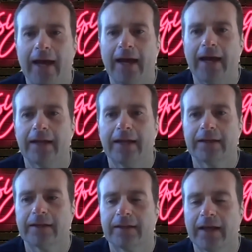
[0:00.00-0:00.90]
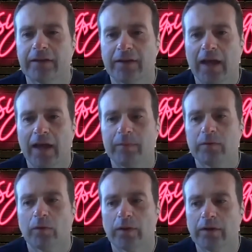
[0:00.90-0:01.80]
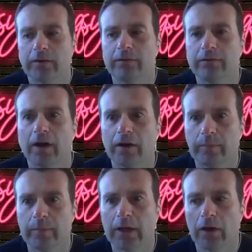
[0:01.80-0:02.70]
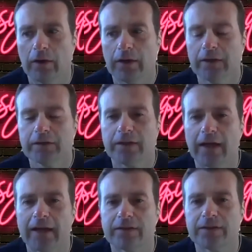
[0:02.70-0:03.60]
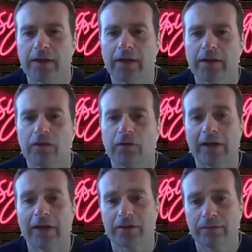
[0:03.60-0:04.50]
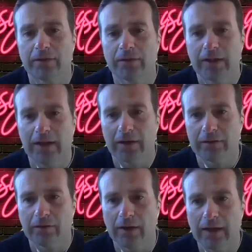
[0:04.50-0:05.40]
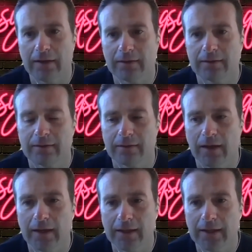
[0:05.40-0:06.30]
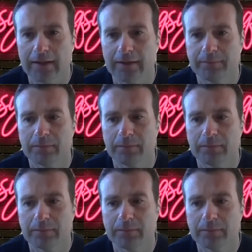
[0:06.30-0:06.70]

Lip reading: And that is capped for the very big earners at 350,000 Rand a year.